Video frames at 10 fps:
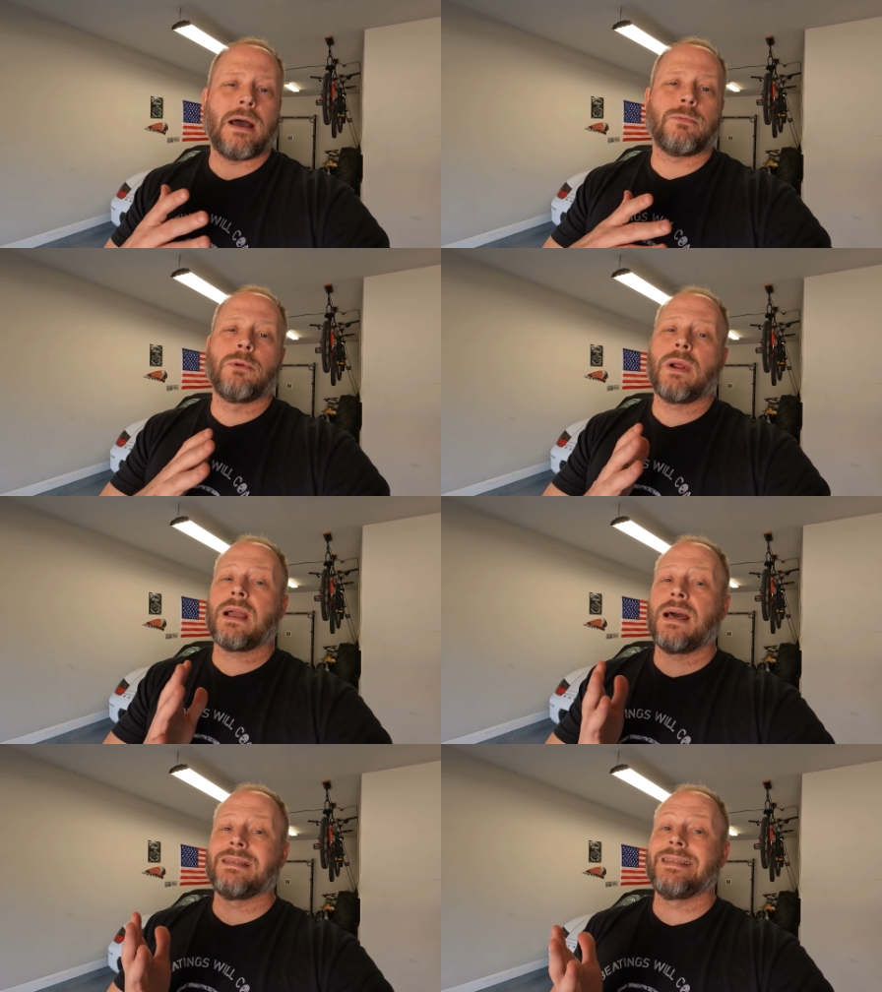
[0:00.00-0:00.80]
Now, Ruroc
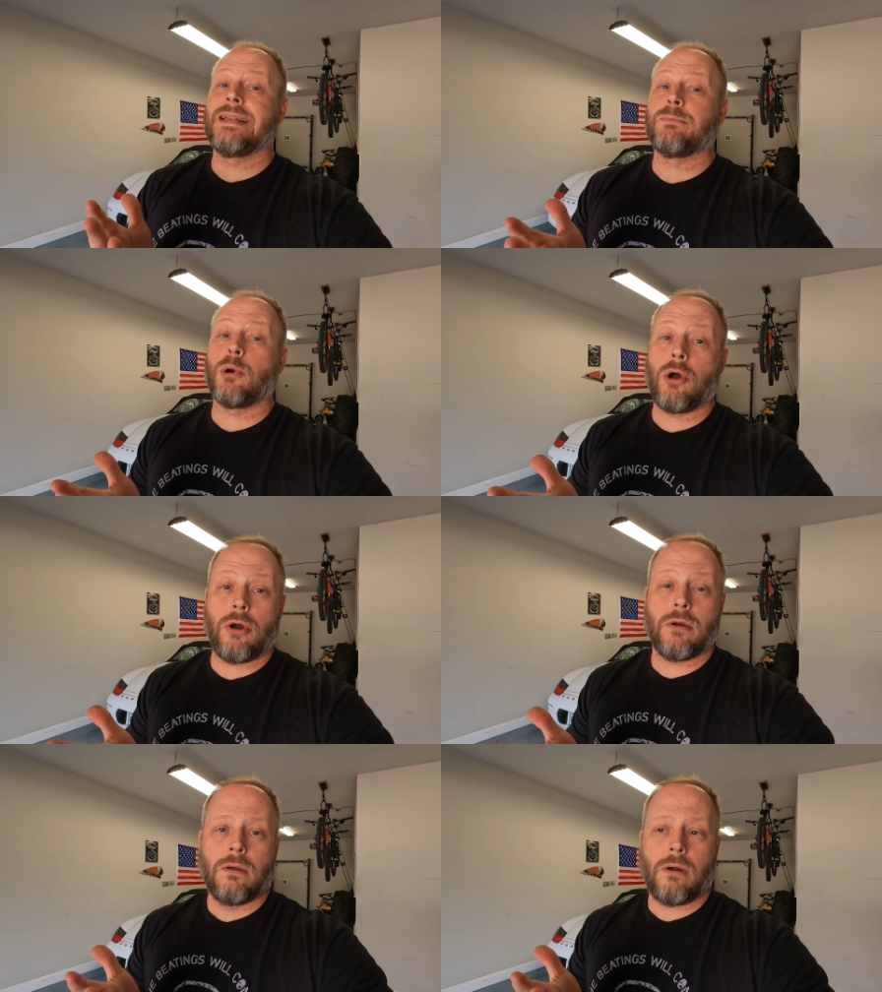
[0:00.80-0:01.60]
kind of did him
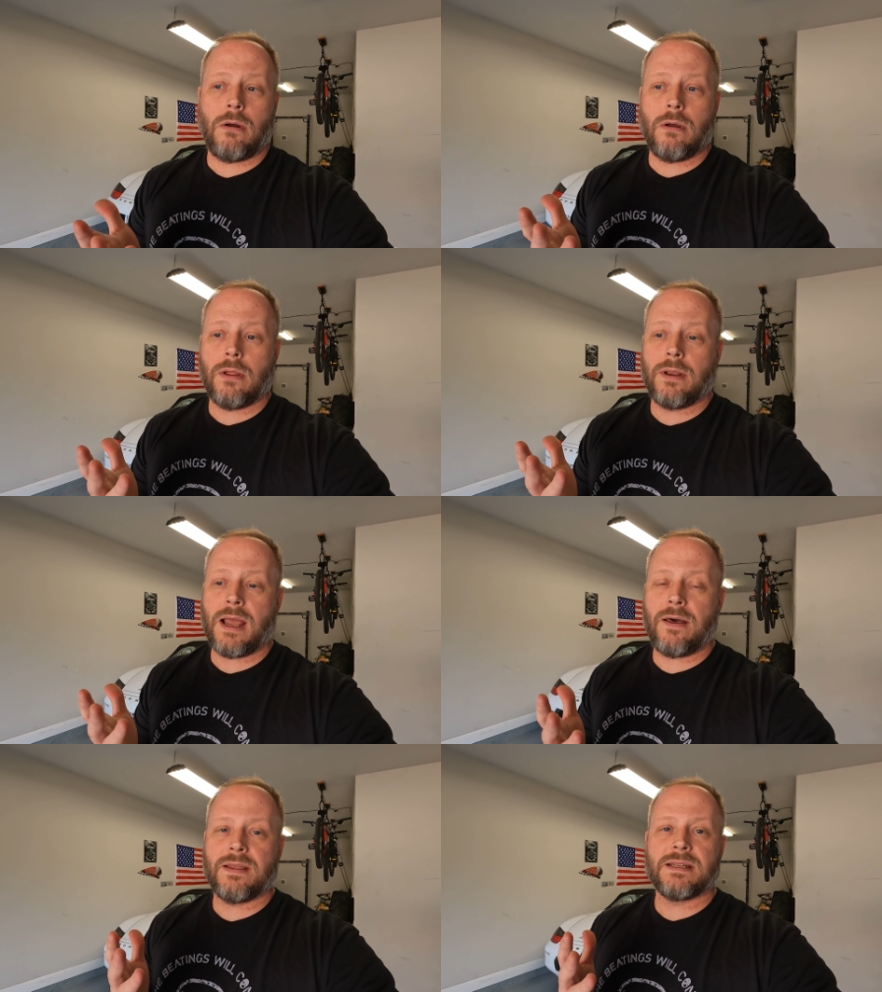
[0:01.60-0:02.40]
wrong on
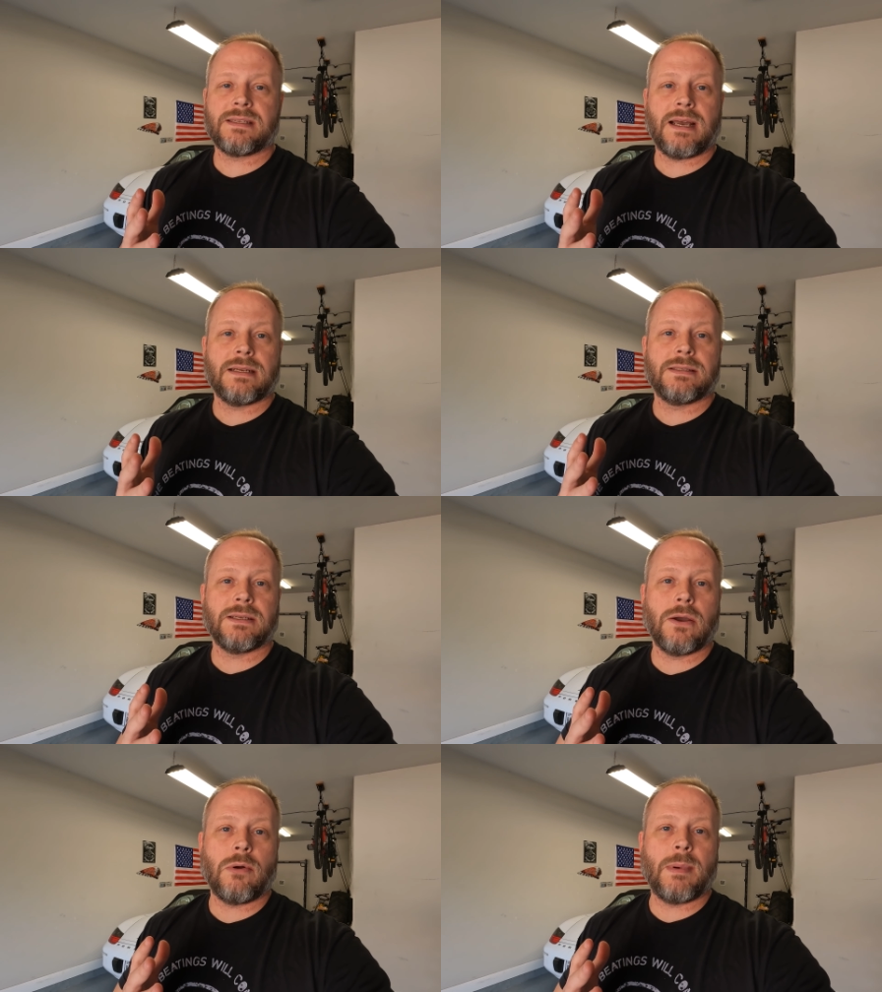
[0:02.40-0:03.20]
how they decided to
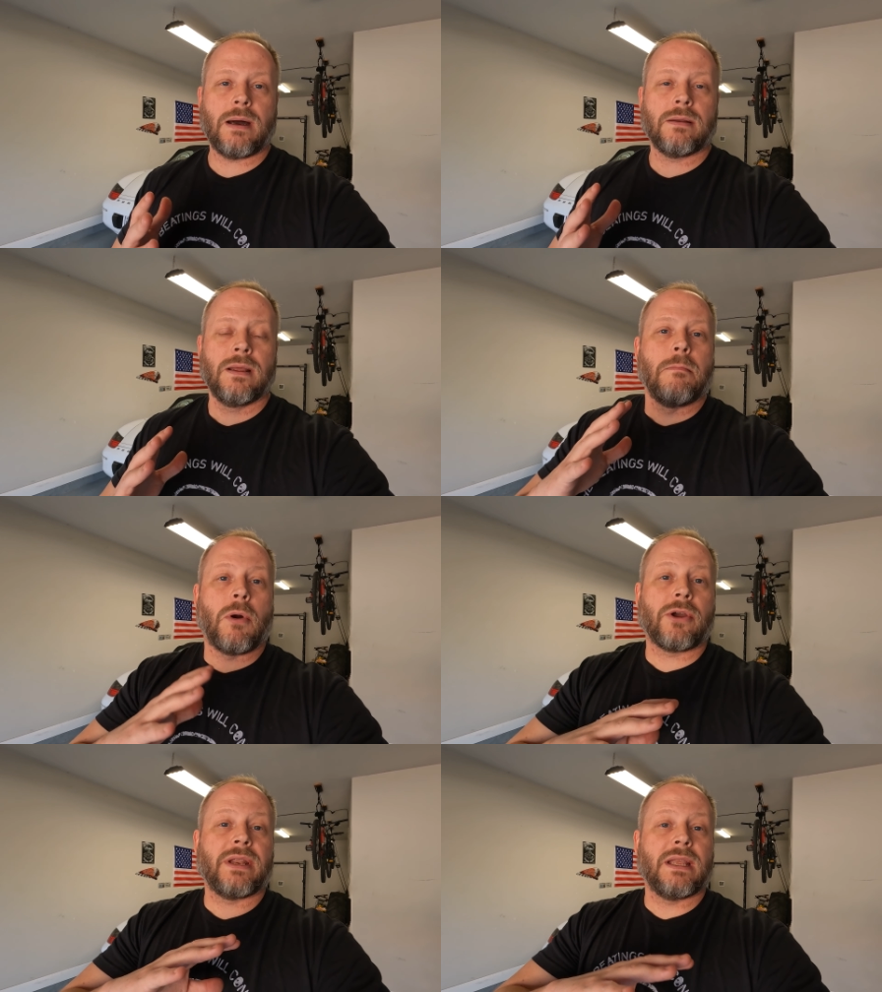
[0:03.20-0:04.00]
go about
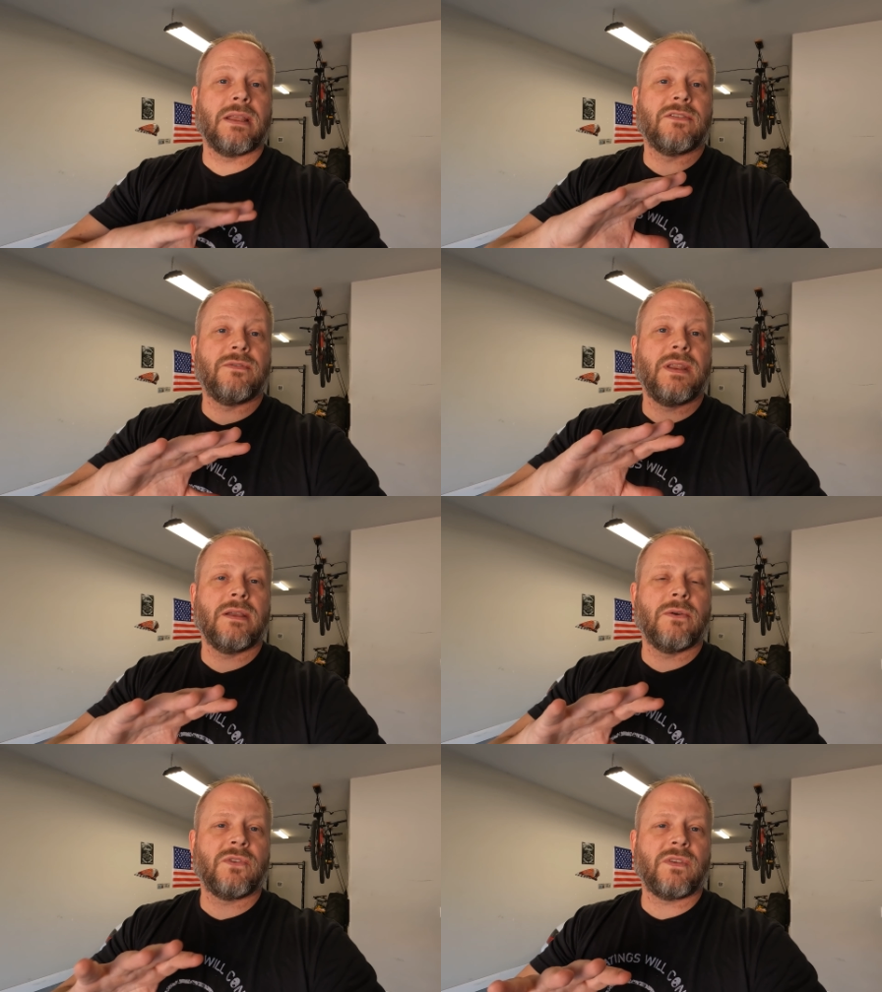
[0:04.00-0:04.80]
marketing his
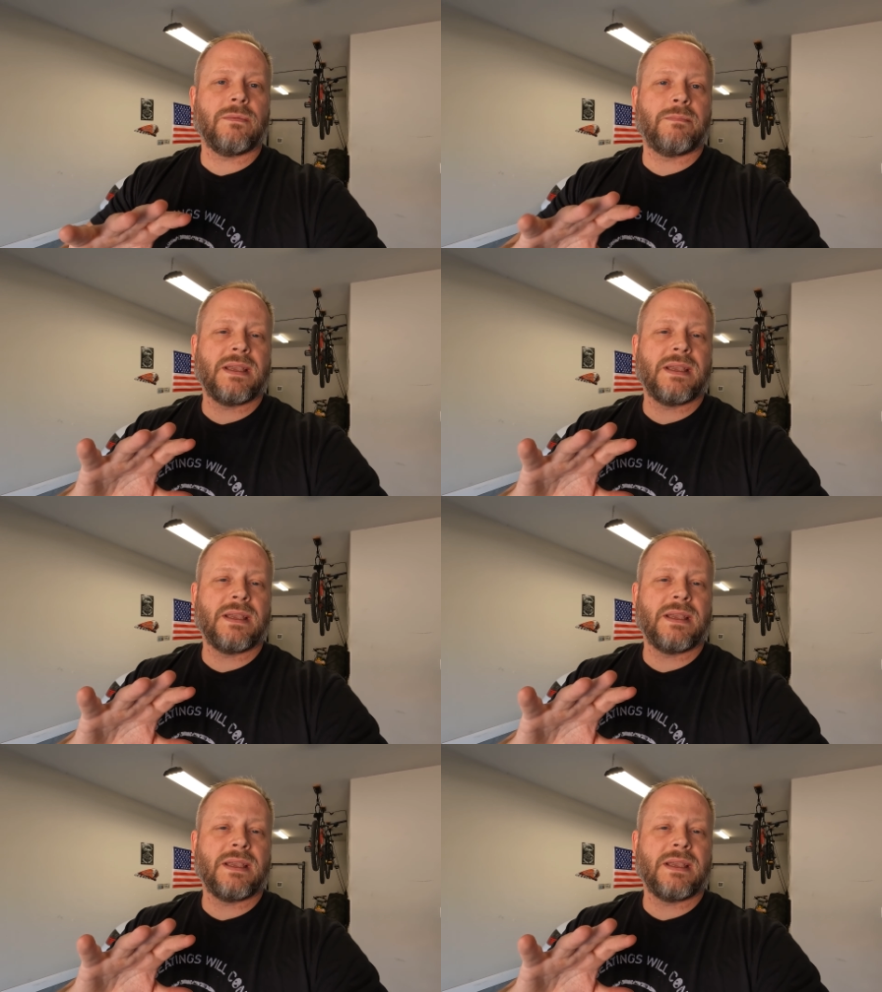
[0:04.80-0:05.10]
videos.